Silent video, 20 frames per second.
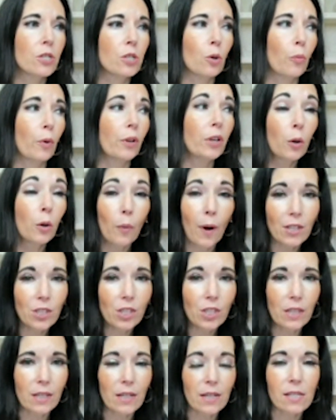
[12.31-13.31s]
So when you're
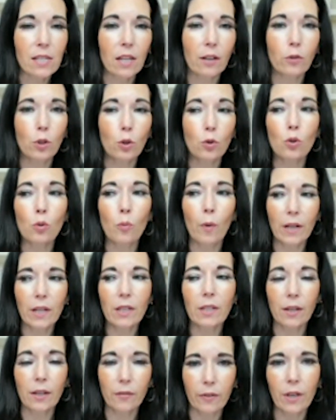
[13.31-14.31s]
watching this, if you do want
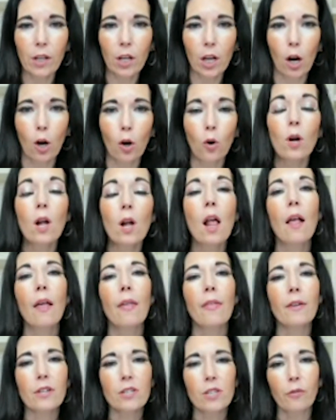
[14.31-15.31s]
to give it a go,
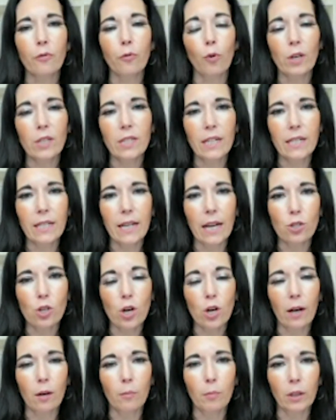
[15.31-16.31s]
there's a 14-day
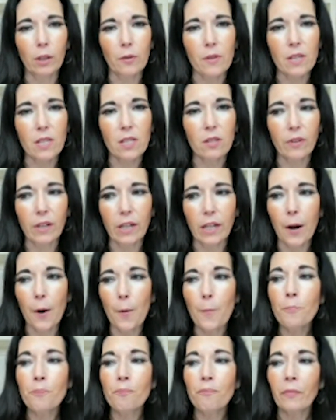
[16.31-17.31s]
trial below this
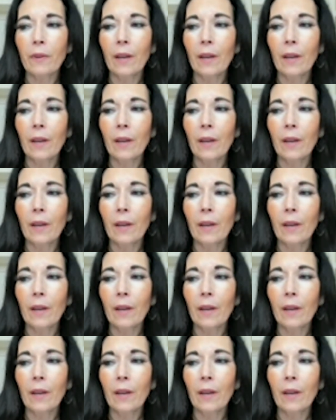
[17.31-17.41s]
video.